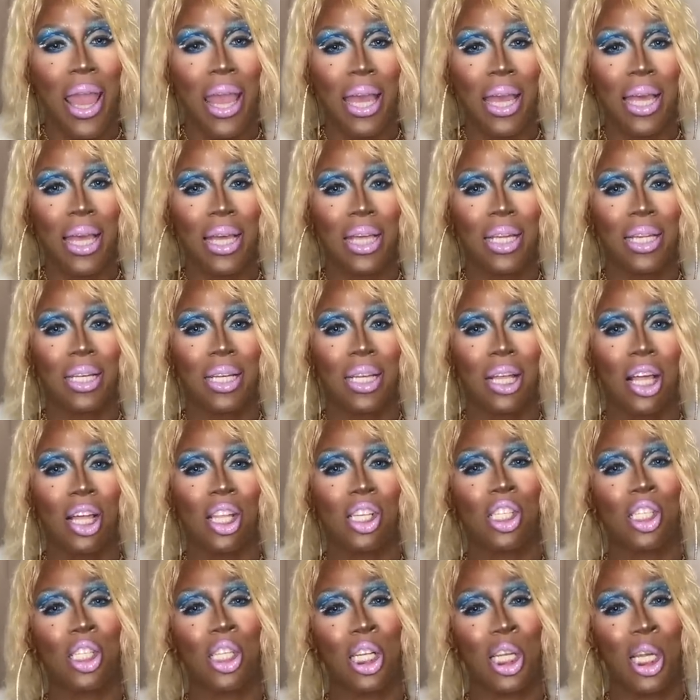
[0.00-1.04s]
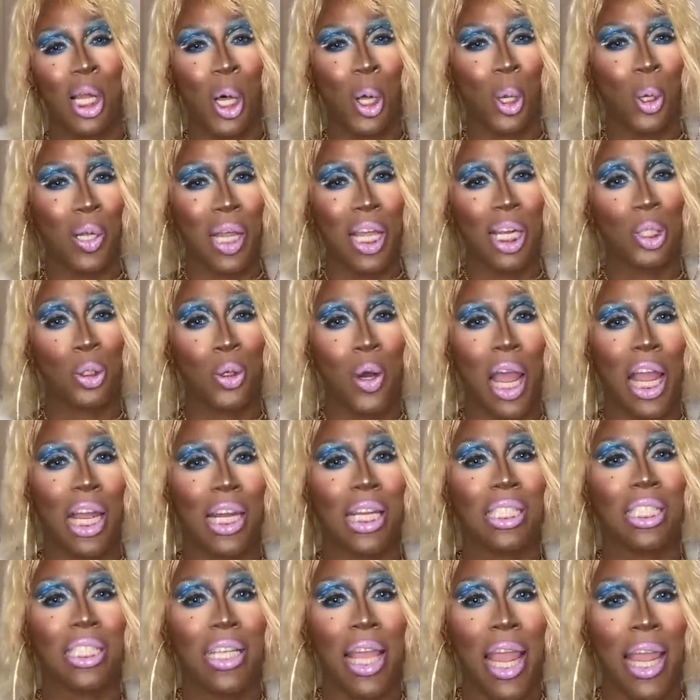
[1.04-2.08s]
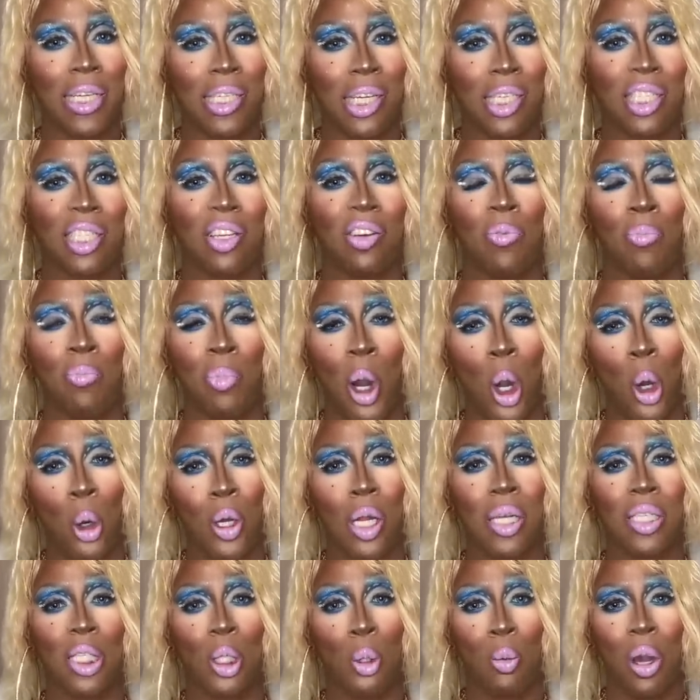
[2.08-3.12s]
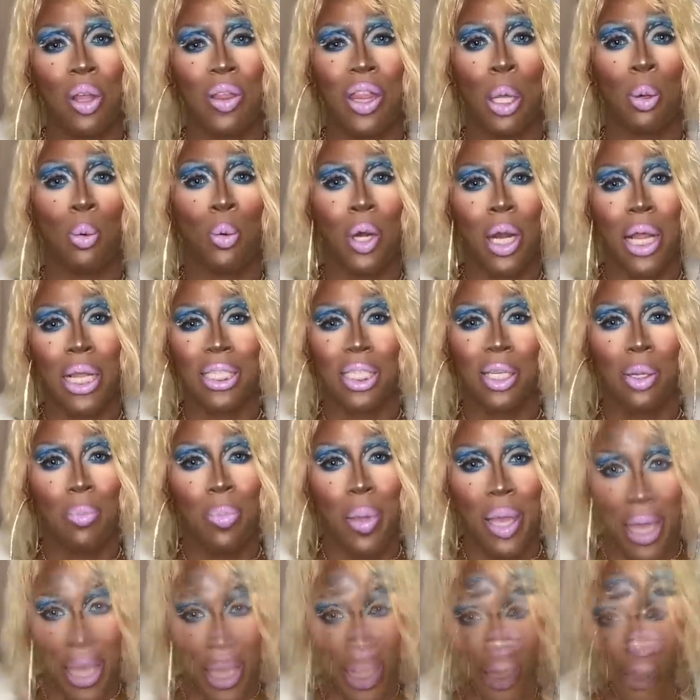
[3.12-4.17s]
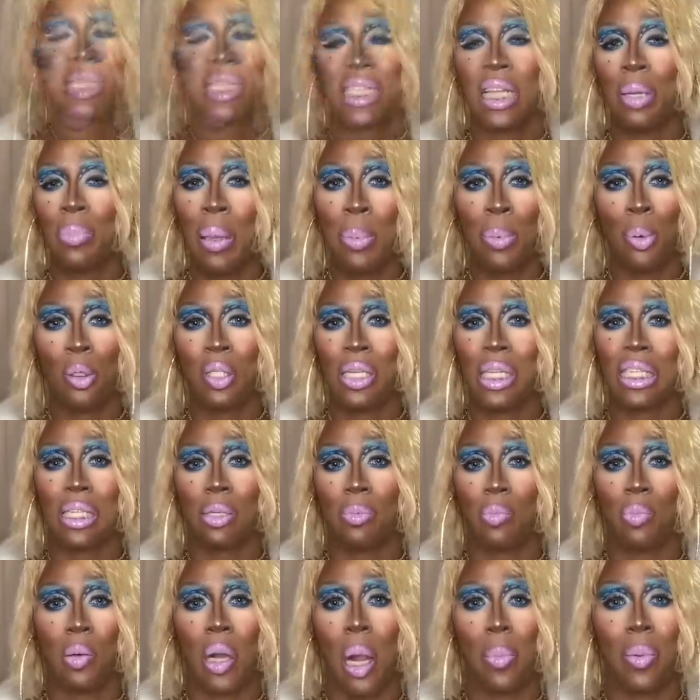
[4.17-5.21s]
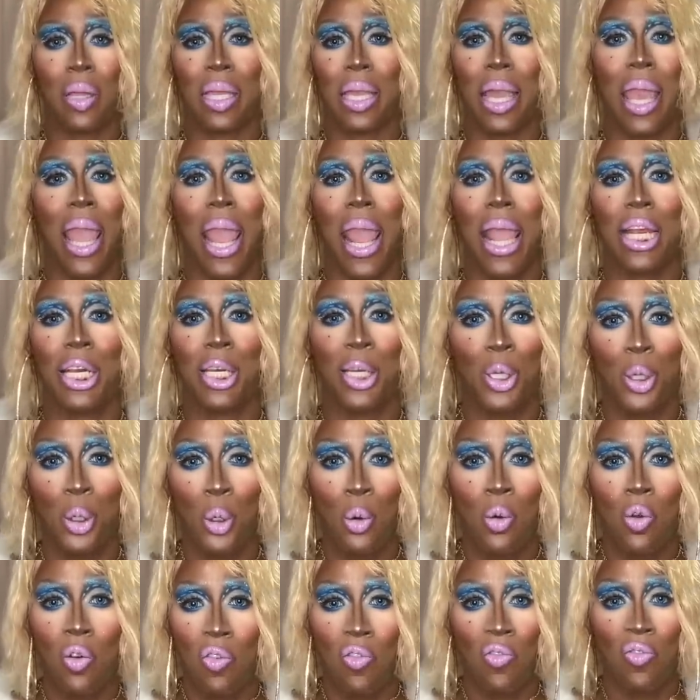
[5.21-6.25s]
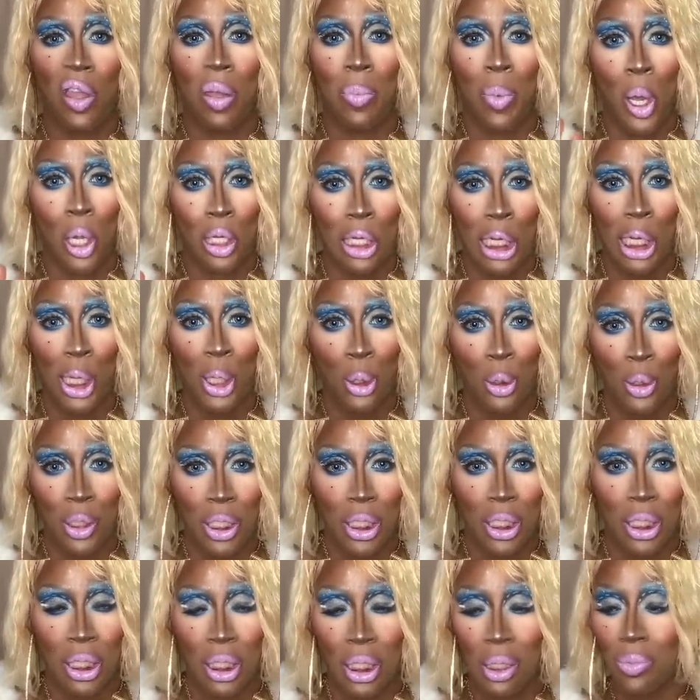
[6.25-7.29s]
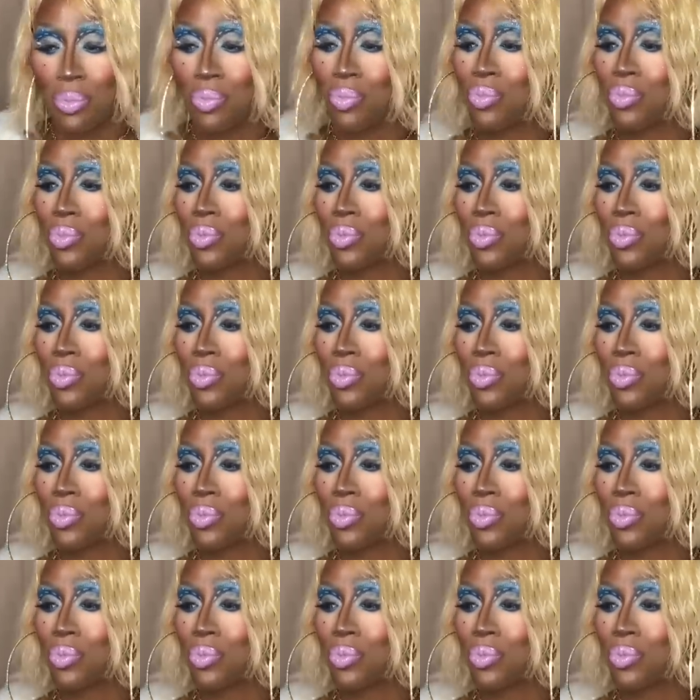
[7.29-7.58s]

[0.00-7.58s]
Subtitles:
and slowly trying to change it to mold into what they want it to be. And some people just probably can't do female illusion.